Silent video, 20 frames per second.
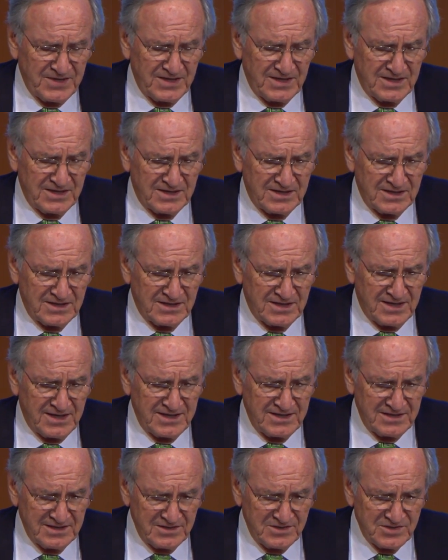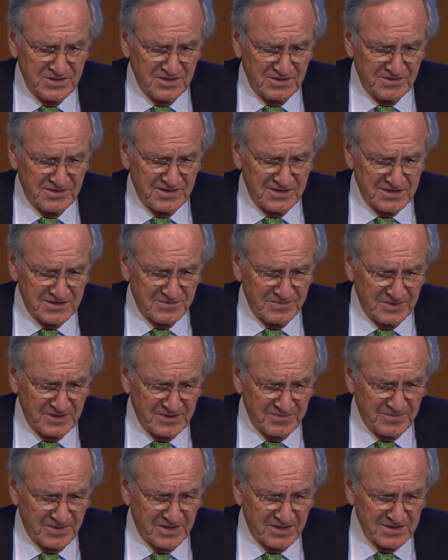I did chair the Disability
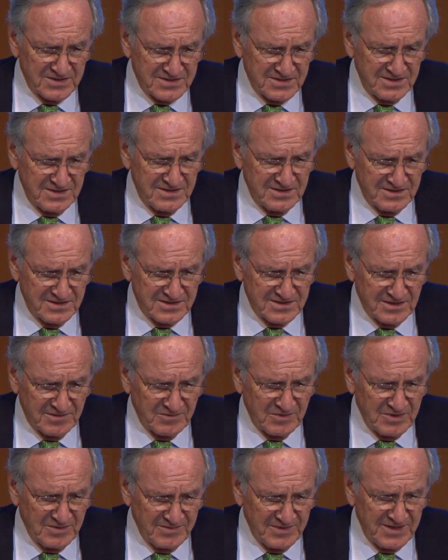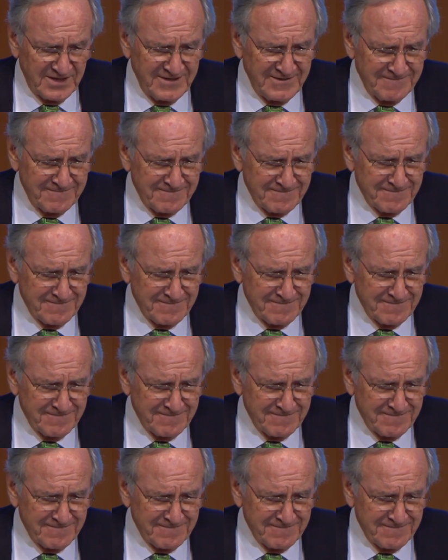Policy Subcommittee.